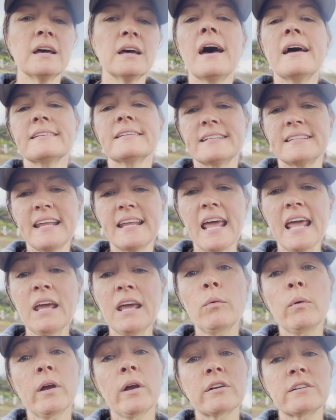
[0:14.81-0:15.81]

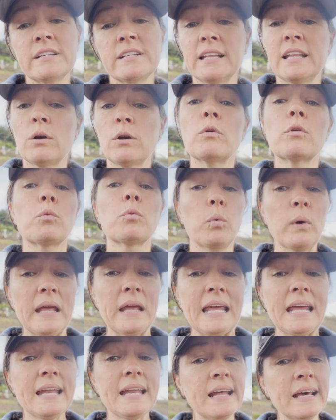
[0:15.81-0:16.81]
today we are dealing with
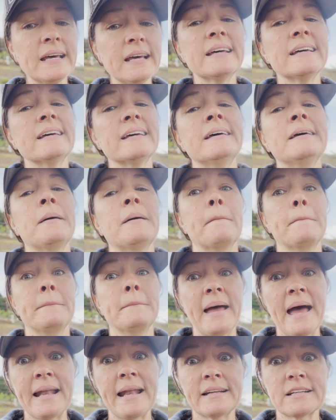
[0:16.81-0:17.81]
weed
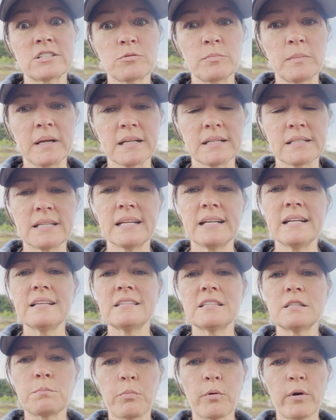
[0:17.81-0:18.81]
management. It
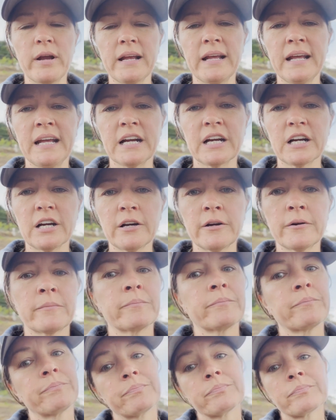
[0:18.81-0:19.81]
is spring here
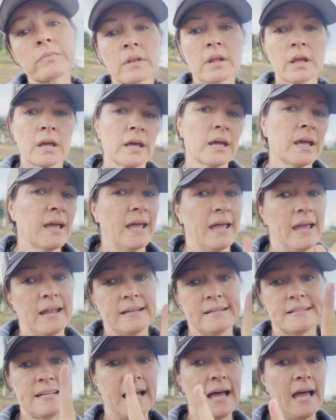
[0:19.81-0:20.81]

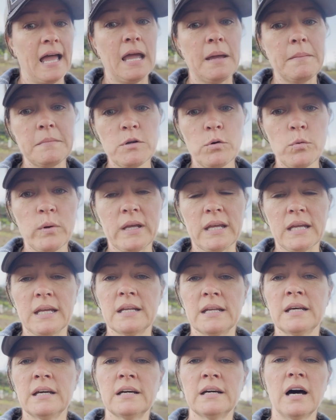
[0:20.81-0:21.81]
and time to
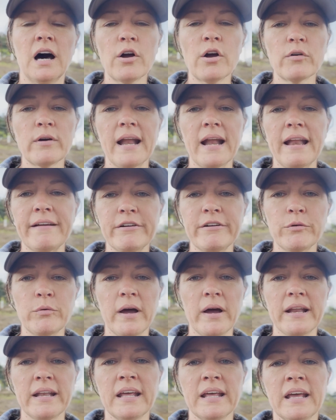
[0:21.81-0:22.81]
weed. All right,
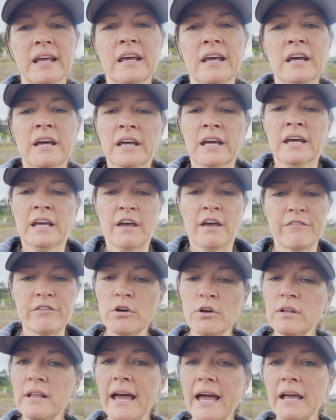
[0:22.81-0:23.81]
everyone. If
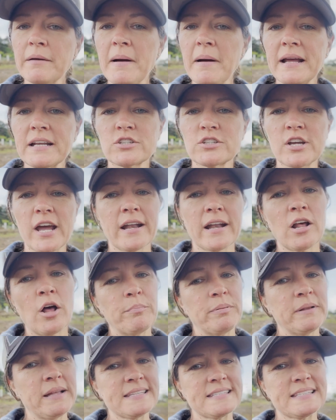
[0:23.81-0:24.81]
you like my
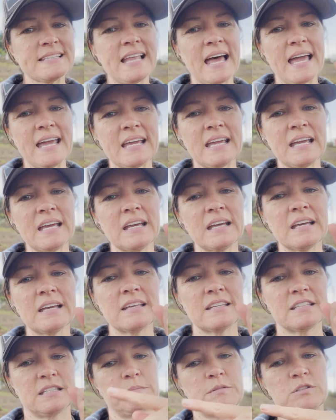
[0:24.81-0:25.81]
channel, please like,
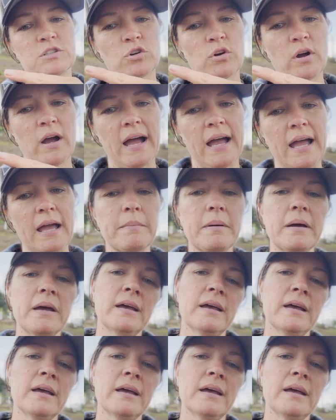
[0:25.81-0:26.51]
subscribe,